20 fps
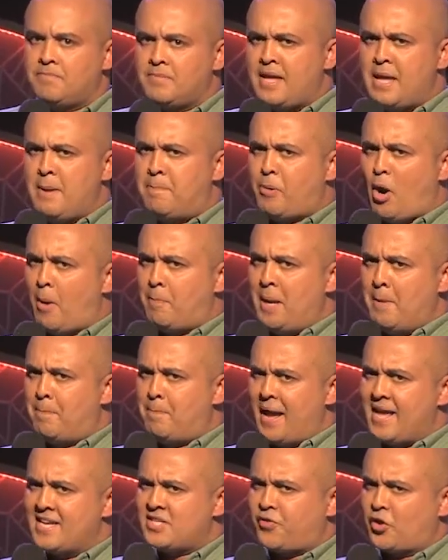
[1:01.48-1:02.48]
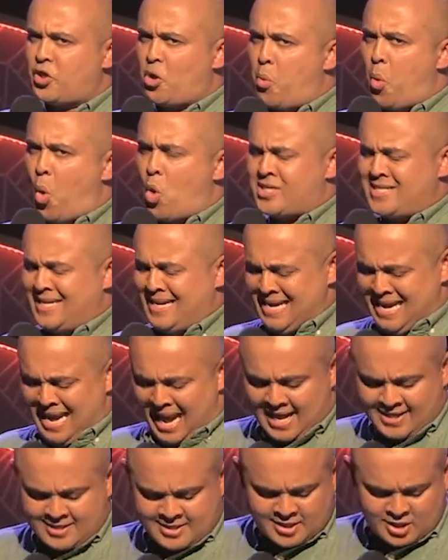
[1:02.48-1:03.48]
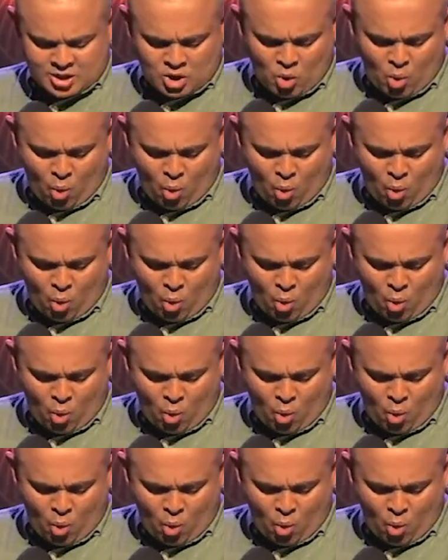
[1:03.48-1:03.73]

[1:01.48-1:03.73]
He probably pays for the water and lights too.